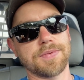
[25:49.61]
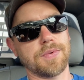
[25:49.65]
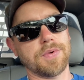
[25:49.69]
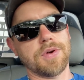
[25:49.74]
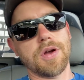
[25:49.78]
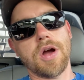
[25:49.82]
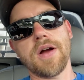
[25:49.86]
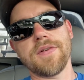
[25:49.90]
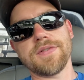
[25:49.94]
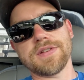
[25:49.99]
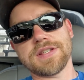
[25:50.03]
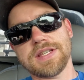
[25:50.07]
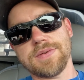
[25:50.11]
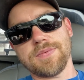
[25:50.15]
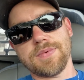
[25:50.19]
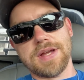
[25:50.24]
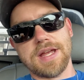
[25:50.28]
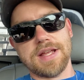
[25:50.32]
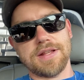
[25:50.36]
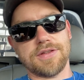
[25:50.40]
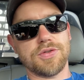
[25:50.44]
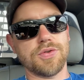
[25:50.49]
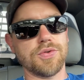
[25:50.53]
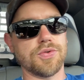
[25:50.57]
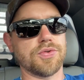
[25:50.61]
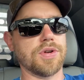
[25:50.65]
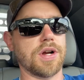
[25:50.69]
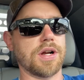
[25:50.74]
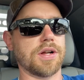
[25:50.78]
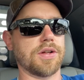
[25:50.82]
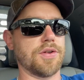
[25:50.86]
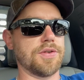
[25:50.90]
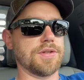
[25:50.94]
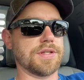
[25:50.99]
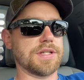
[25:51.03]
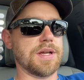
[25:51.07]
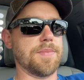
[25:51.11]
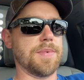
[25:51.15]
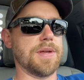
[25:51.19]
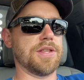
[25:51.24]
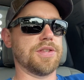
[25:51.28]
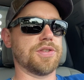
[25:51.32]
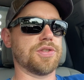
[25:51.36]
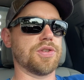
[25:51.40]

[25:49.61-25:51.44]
Obviously, we had two truckloads come in,